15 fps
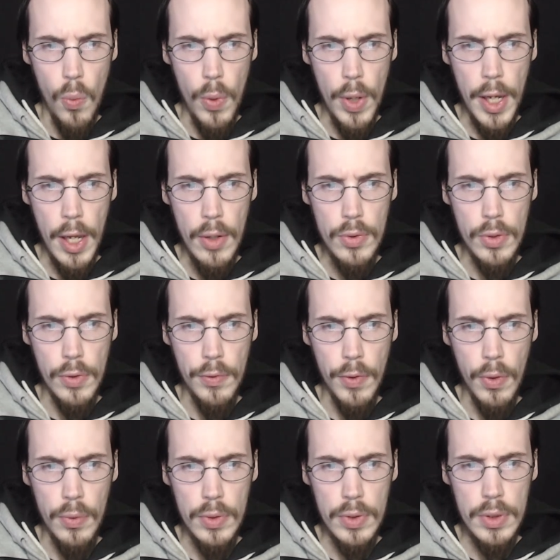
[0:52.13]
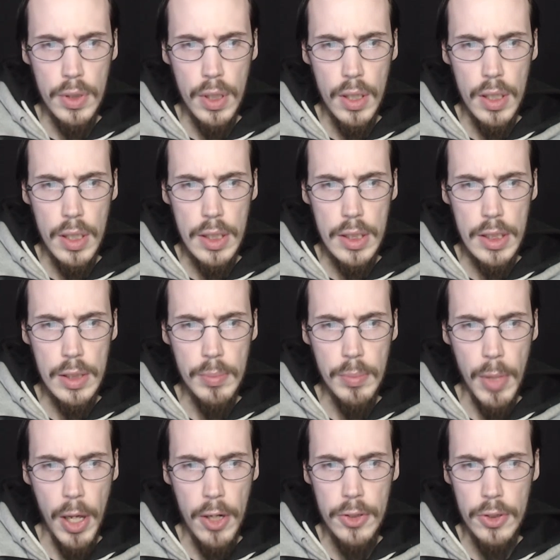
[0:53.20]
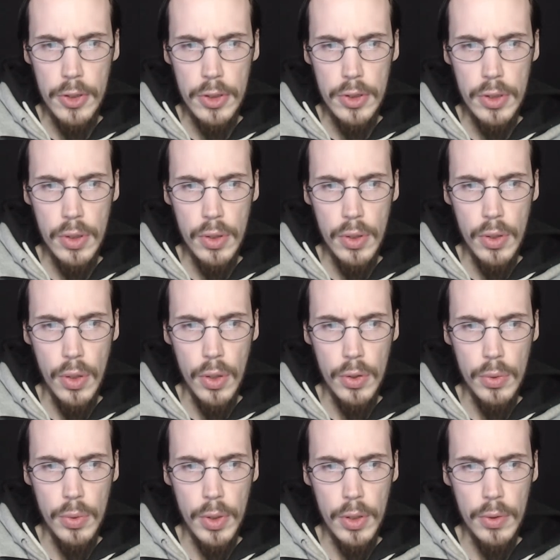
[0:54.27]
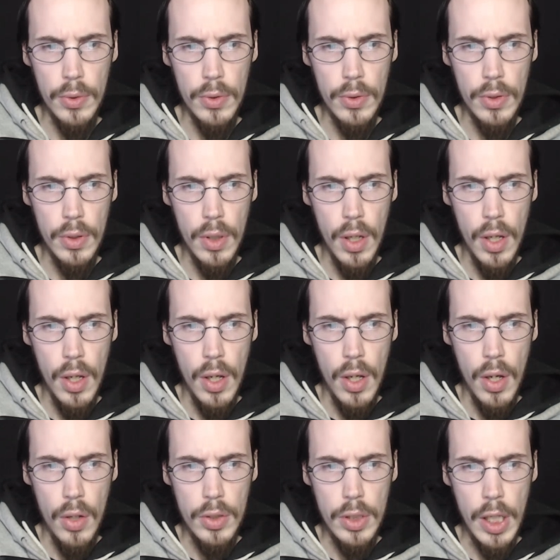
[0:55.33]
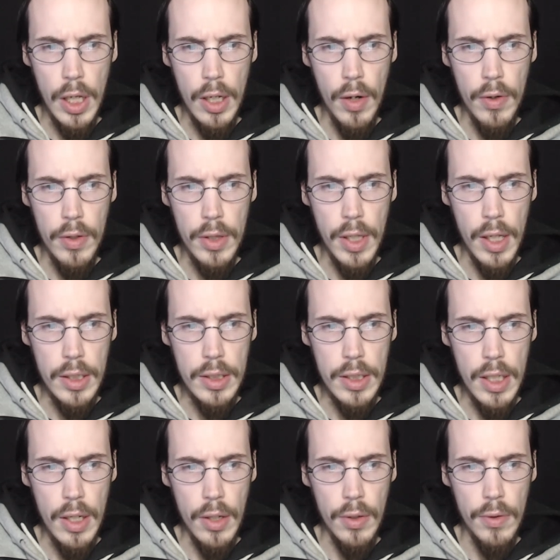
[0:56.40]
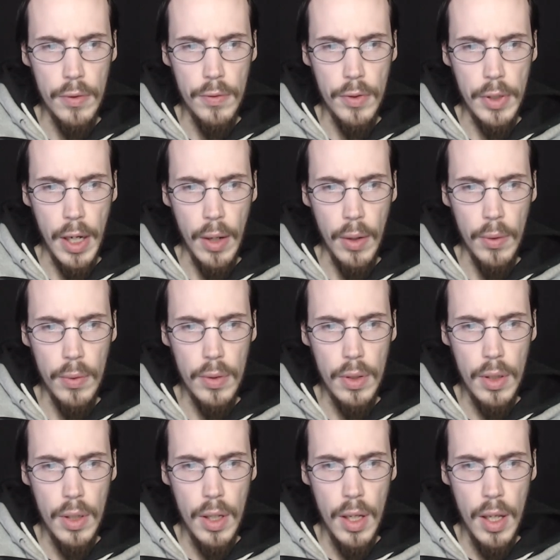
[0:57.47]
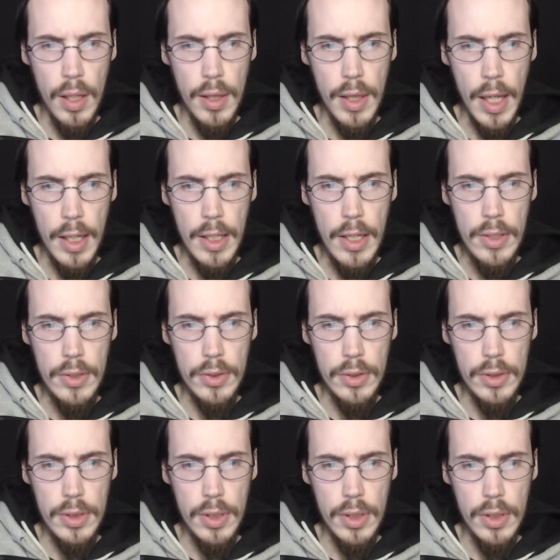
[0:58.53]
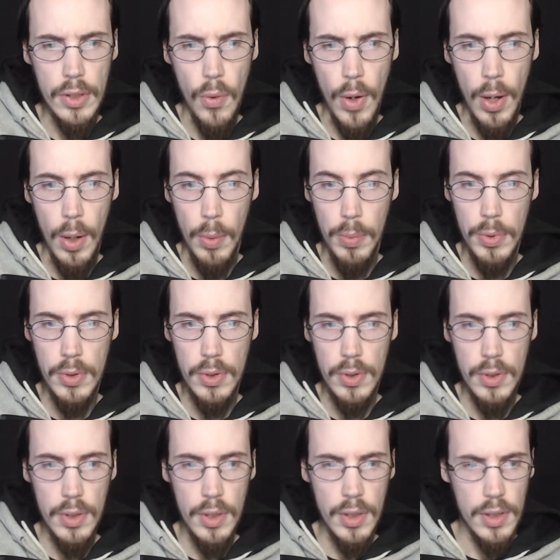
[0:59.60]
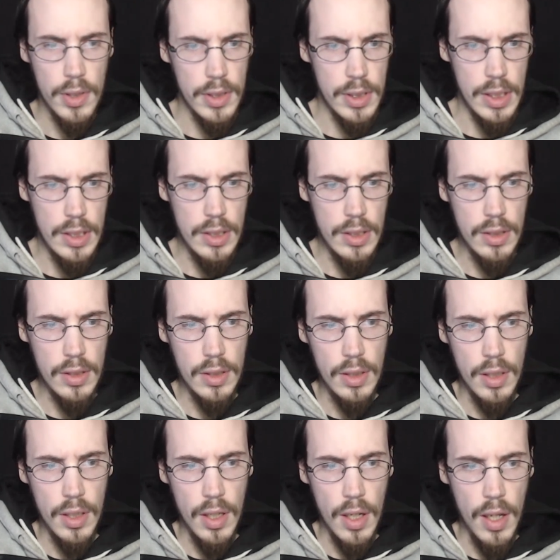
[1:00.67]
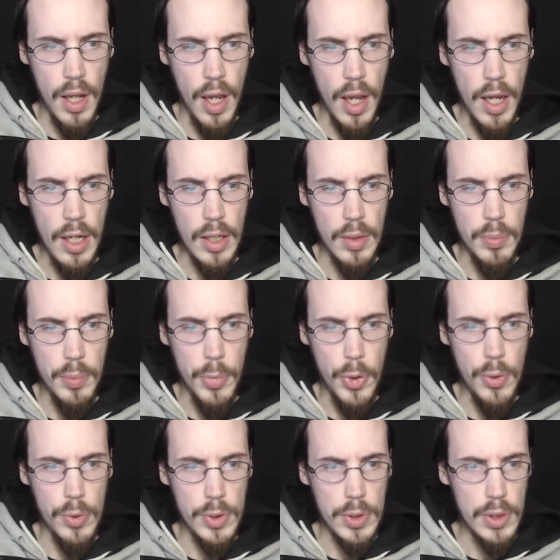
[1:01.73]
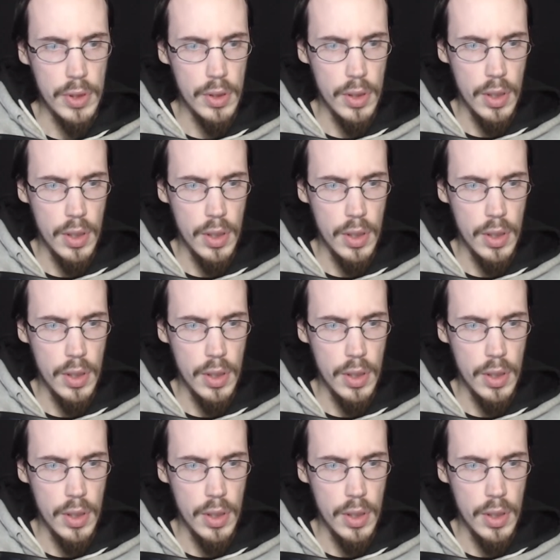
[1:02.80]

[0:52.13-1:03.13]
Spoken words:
We can't use our phones. Assistant managers are critical. We'll take care of things here for now. That geezer's no help. Ethan? Hey, booze.